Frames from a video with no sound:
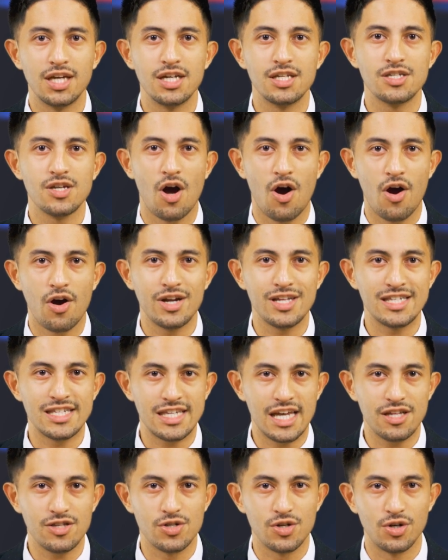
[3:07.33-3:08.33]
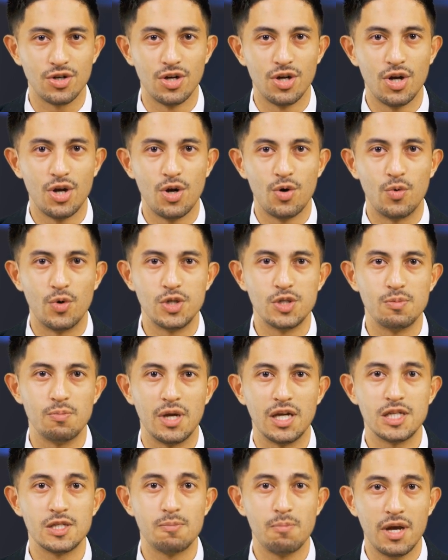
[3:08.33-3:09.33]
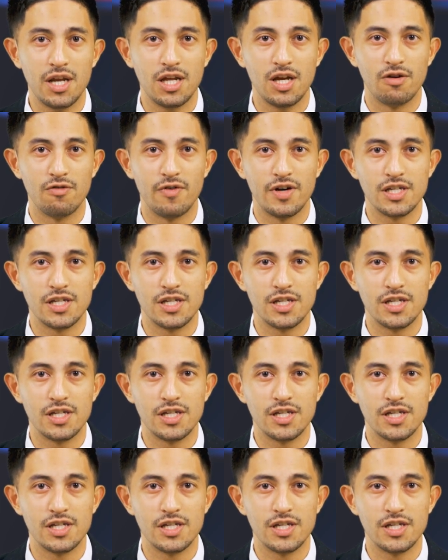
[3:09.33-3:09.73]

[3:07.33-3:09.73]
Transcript: its hard center, which makes many of